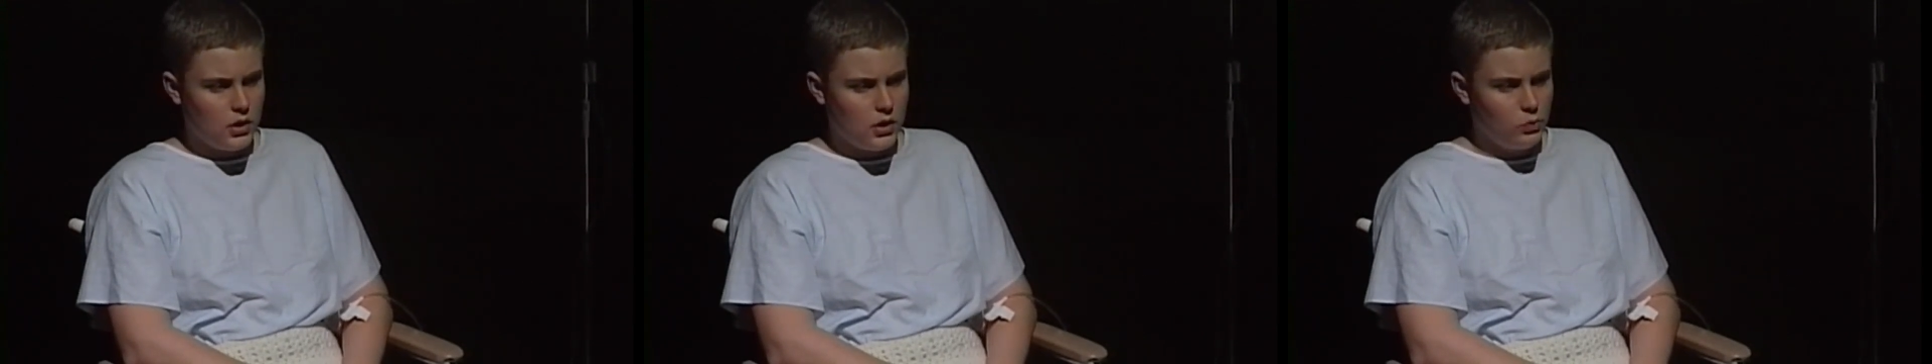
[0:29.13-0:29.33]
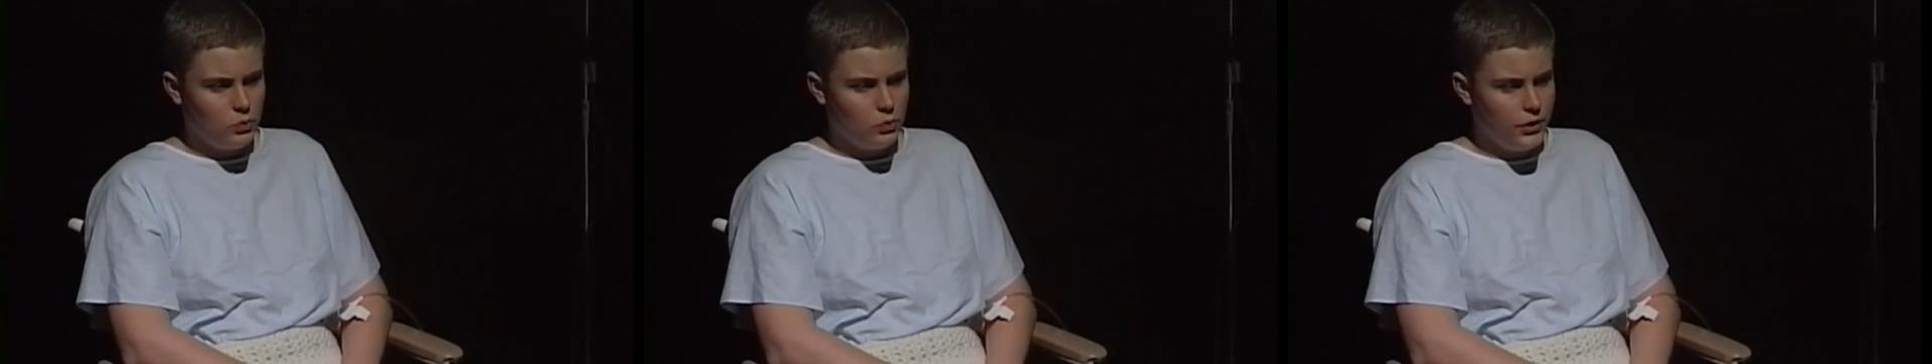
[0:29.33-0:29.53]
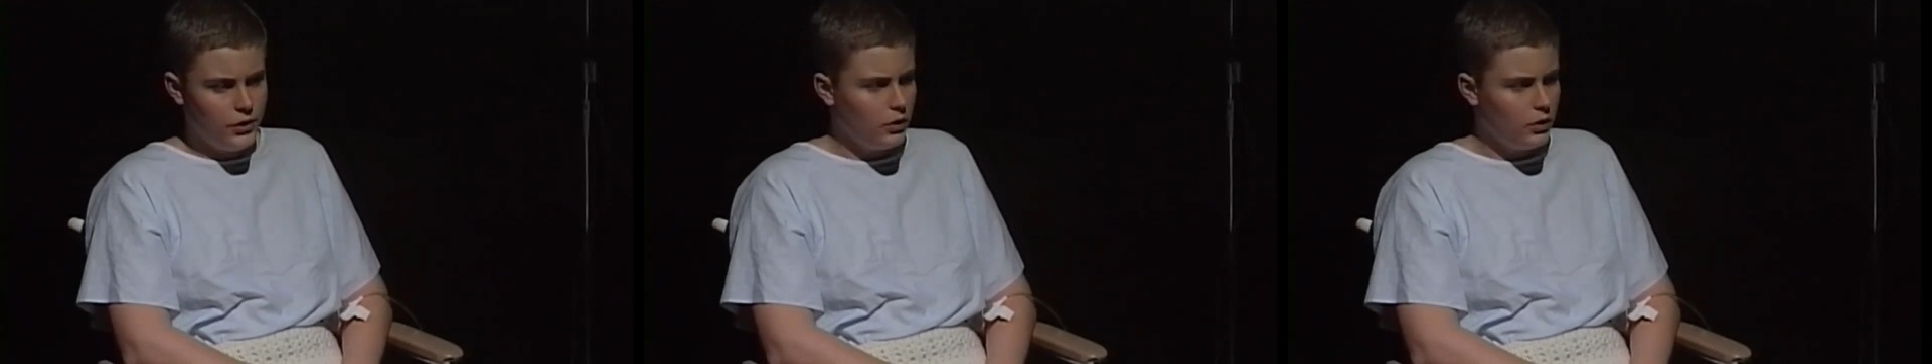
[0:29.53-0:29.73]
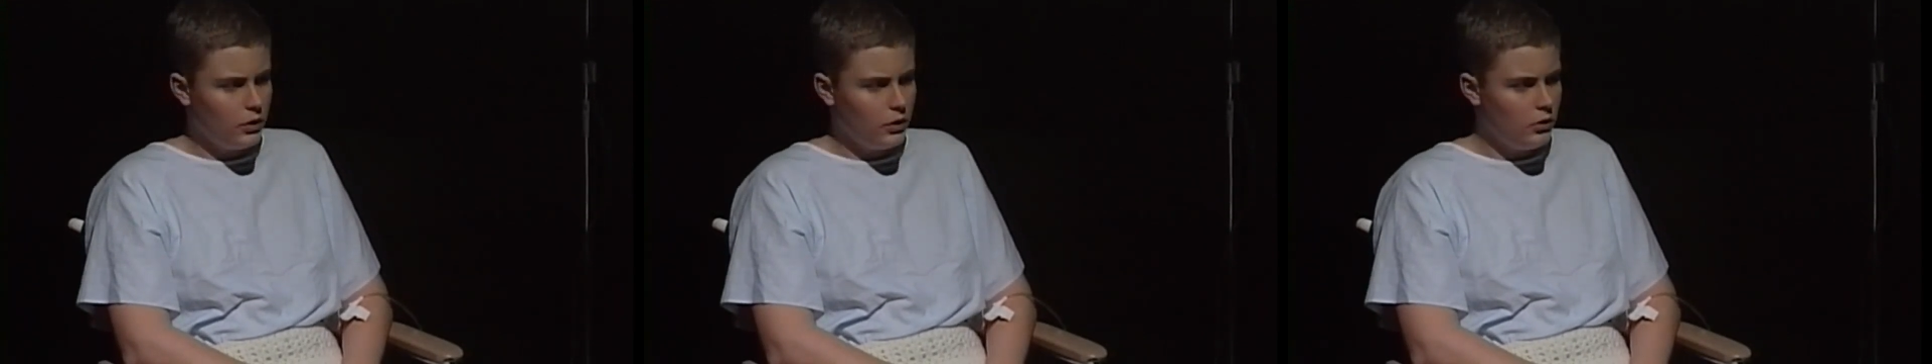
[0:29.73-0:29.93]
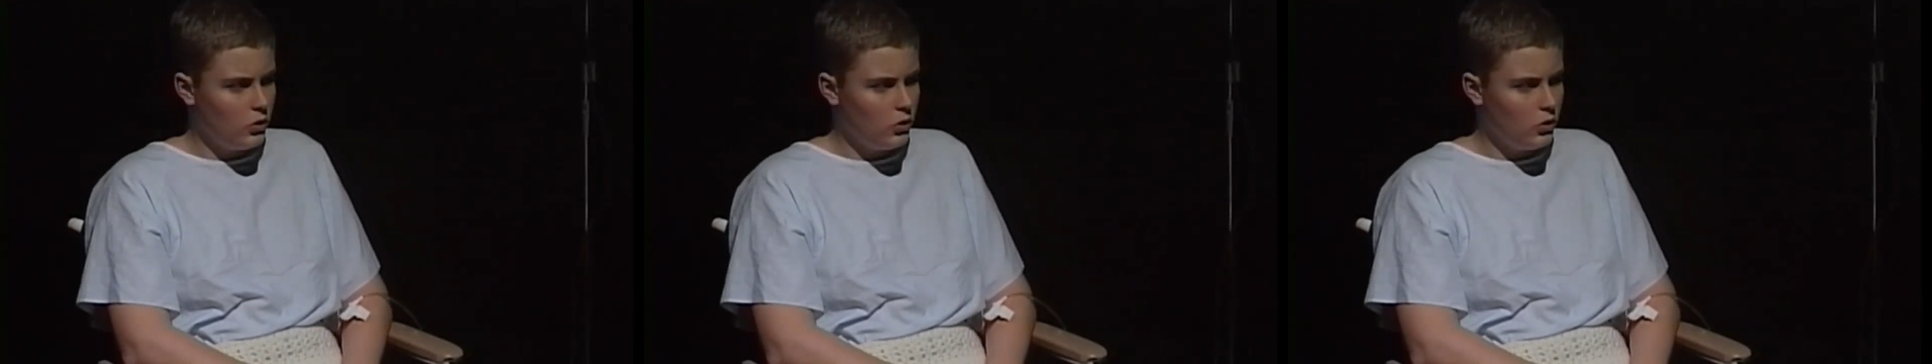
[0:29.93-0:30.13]
the only
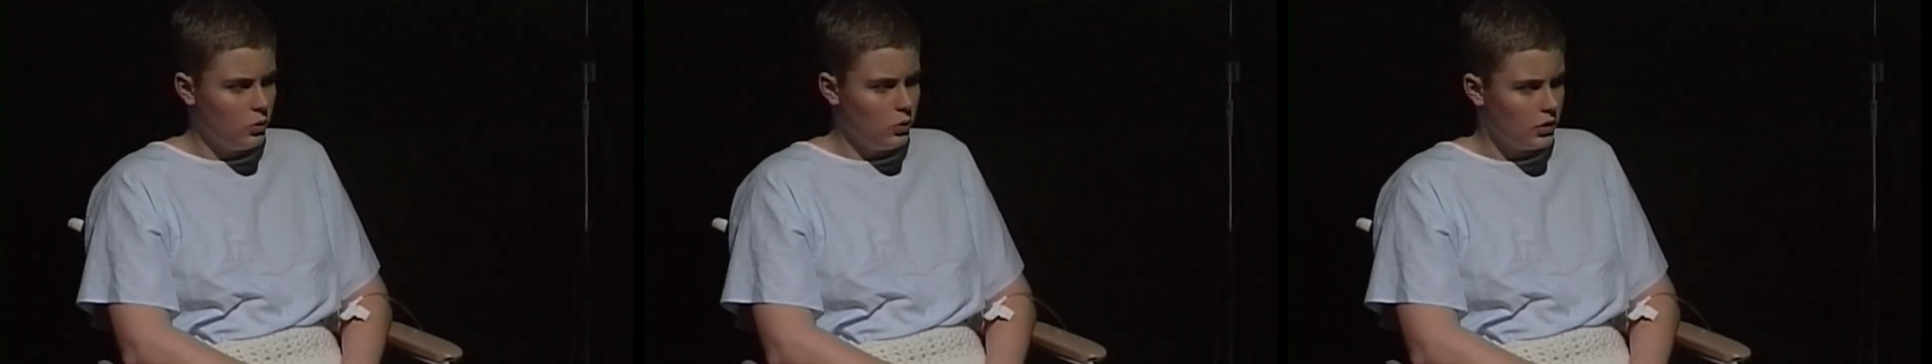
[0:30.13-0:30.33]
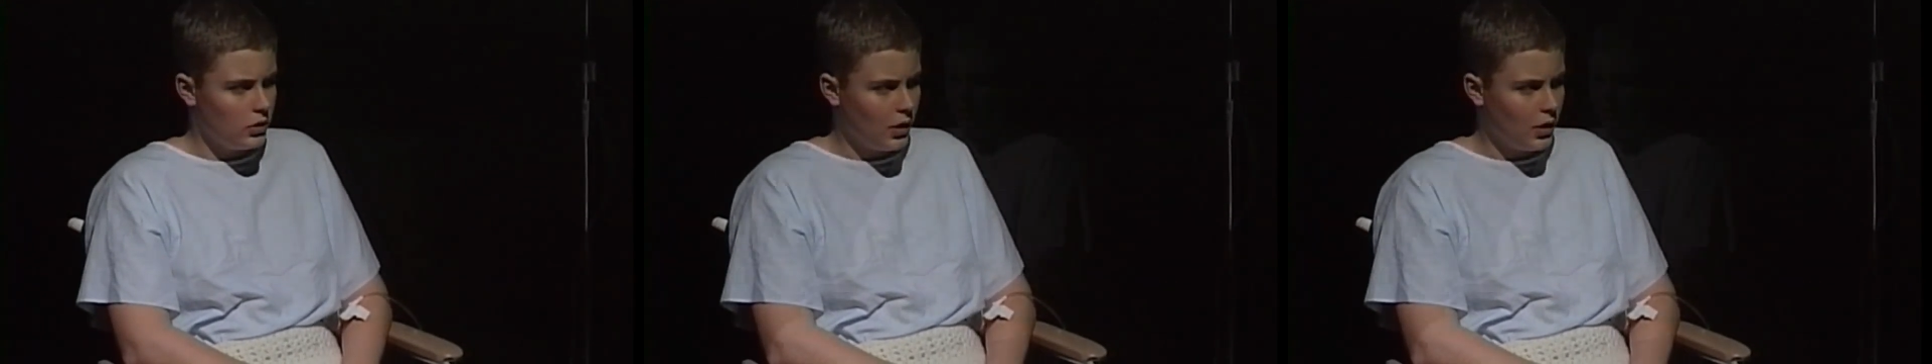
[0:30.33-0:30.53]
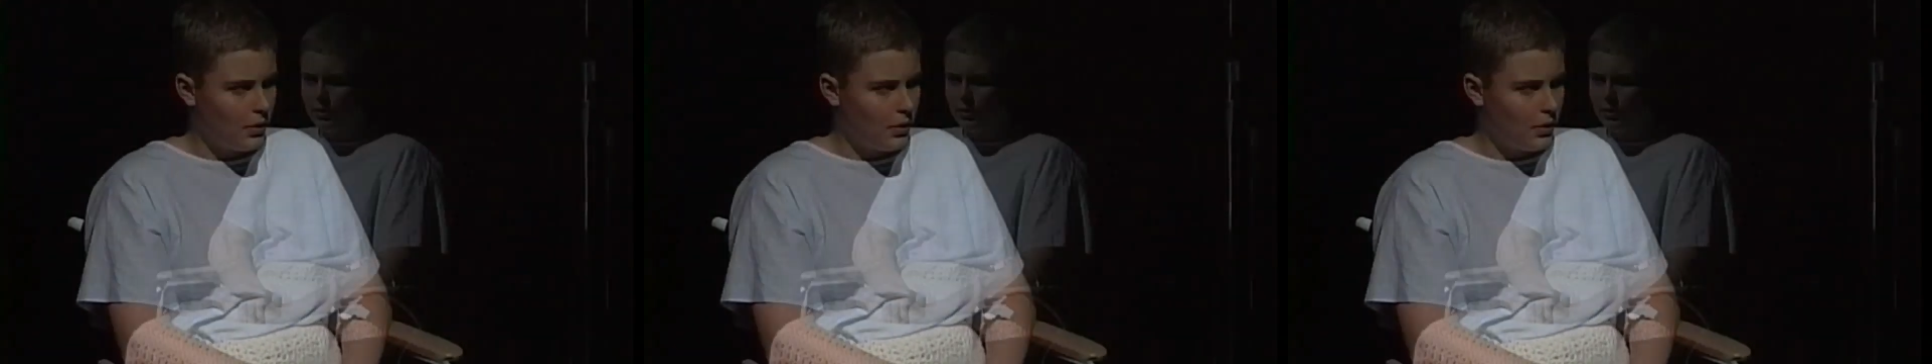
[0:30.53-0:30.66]
thing to do